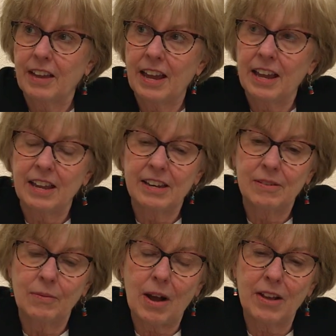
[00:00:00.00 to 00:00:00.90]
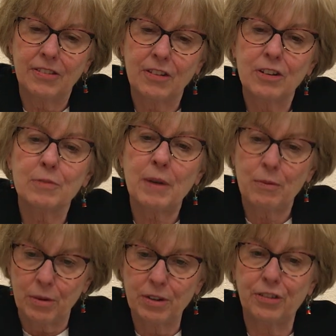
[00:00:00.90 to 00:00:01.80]
and I started my
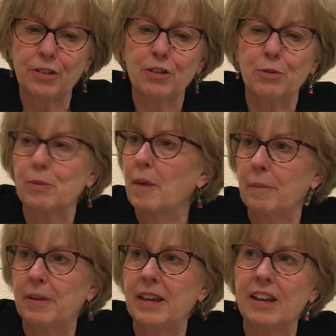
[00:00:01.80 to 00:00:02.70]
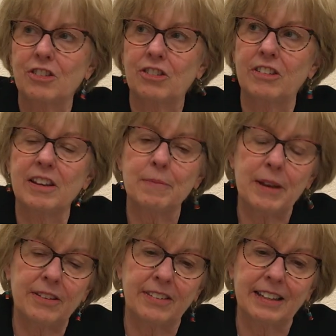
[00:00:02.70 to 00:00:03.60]
research with my PhD
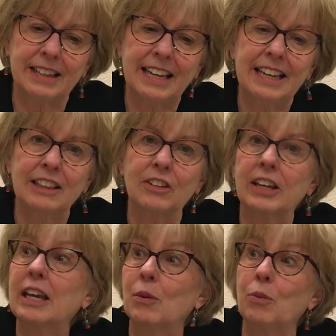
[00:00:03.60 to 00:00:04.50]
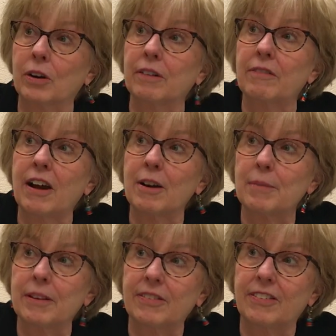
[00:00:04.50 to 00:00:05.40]
basically looking at work
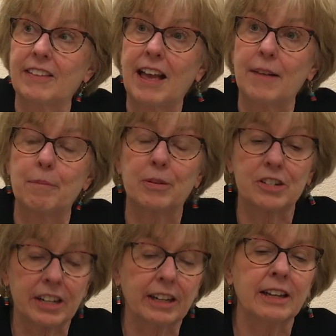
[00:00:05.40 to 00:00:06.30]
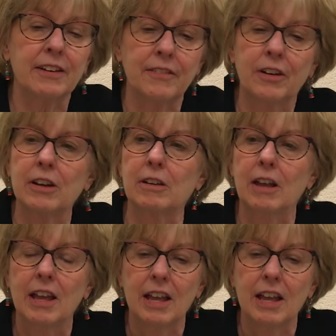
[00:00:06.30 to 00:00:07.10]
environments, particularly in a very